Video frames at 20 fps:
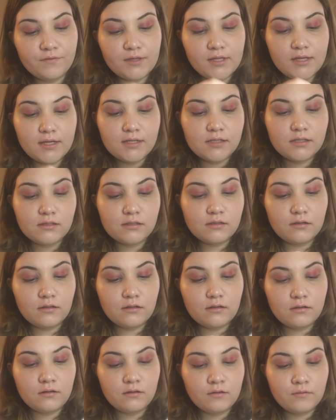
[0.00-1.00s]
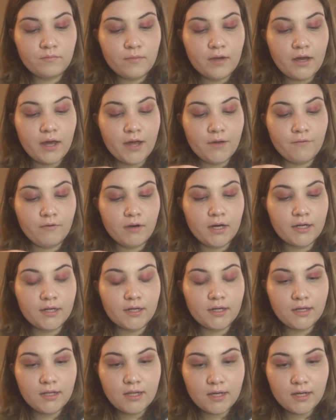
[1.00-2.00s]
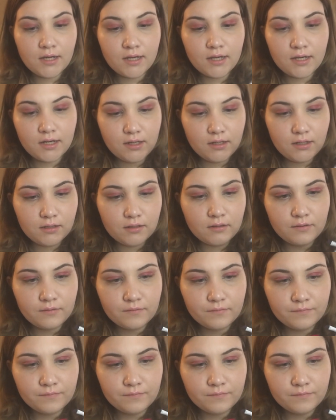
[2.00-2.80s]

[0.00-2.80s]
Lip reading: of this on my waterline.